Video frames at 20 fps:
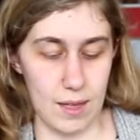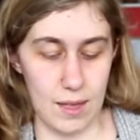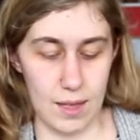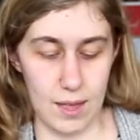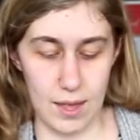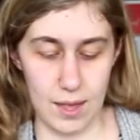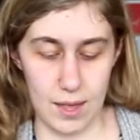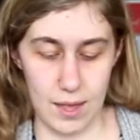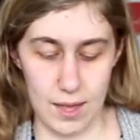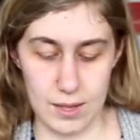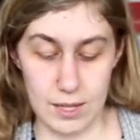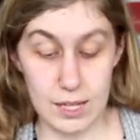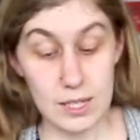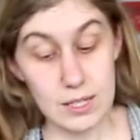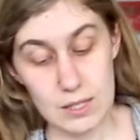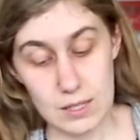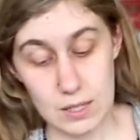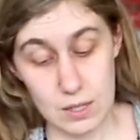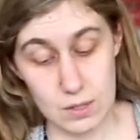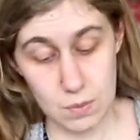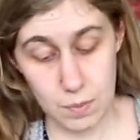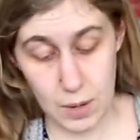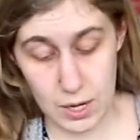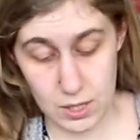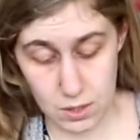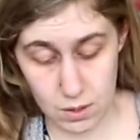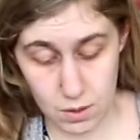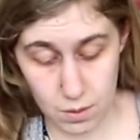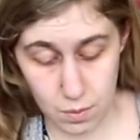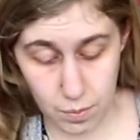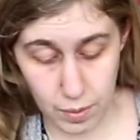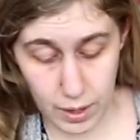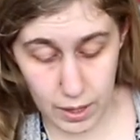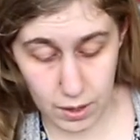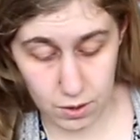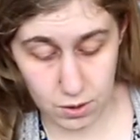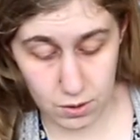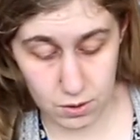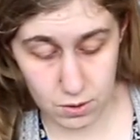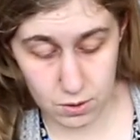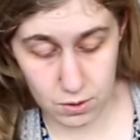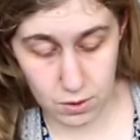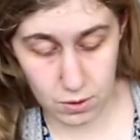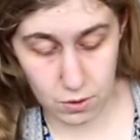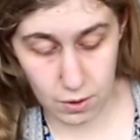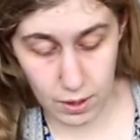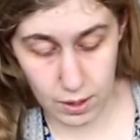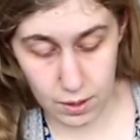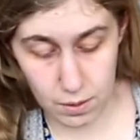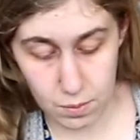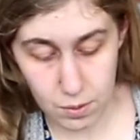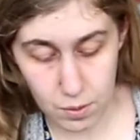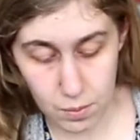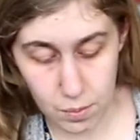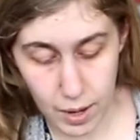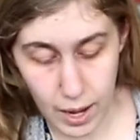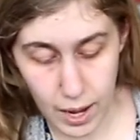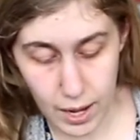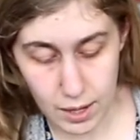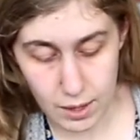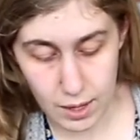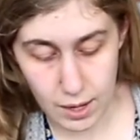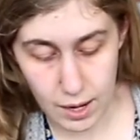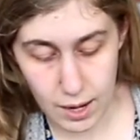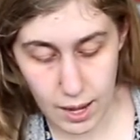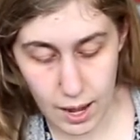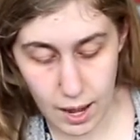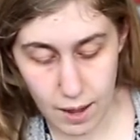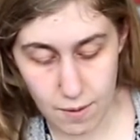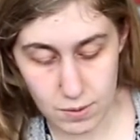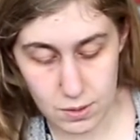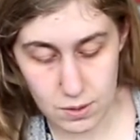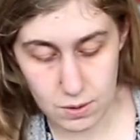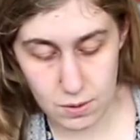And this is a special biodegradable pot that I have,